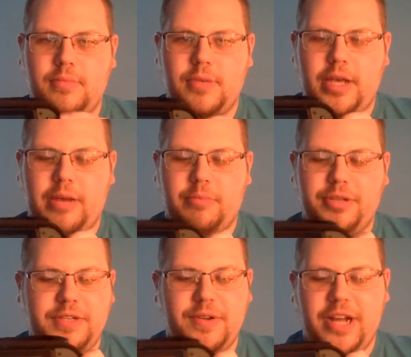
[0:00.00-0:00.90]
God,
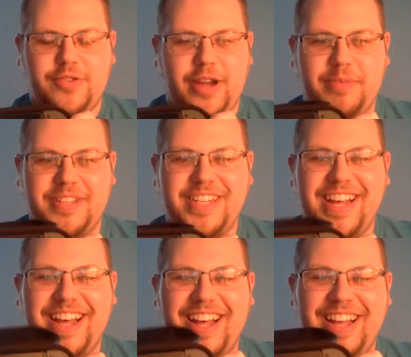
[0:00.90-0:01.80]
please do not drop this.
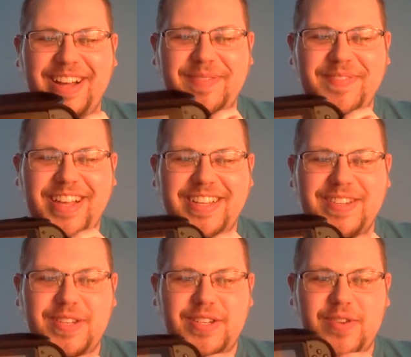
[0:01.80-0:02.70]

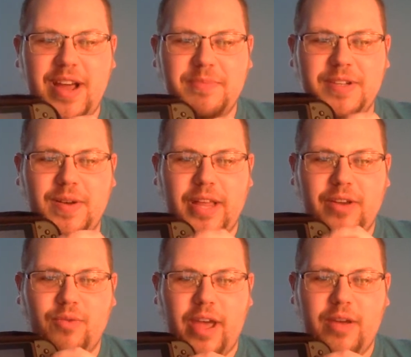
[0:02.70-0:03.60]
So the straps go
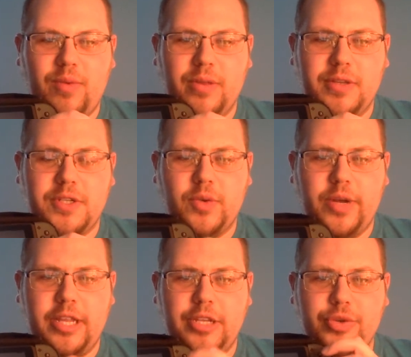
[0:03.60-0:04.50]
like right where the
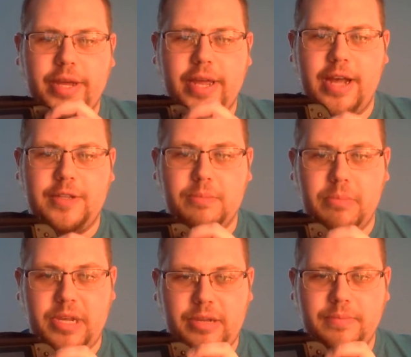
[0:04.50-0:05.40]
screen and the Joy-Cons
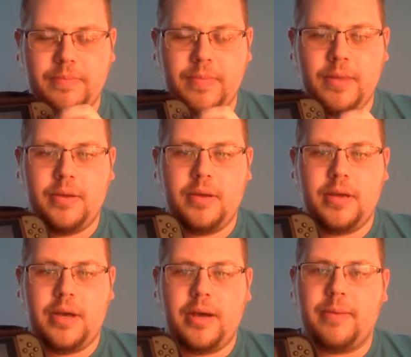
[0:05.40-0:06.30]
meet.
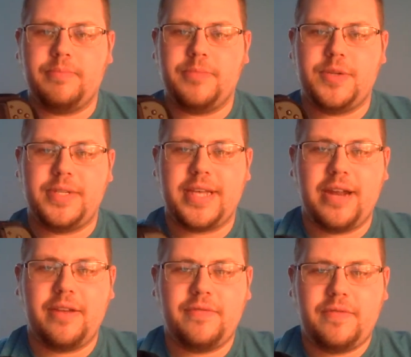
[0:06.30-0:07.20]
So it's
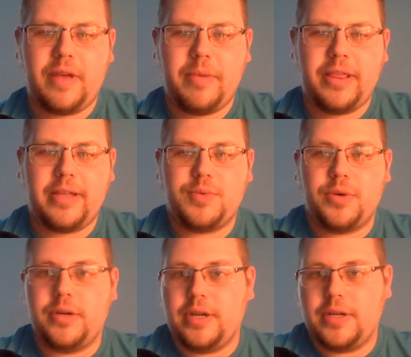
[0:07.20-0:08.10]
kind of, I mean, that's
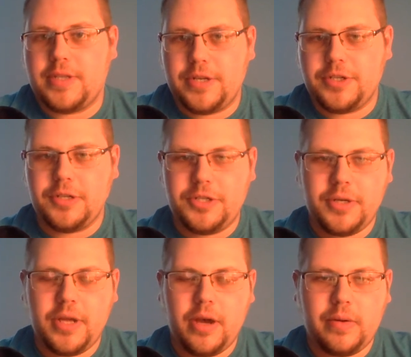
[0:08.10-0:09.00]
where it essentially
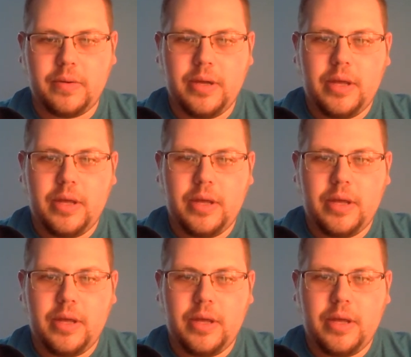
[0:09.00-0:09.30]
should go.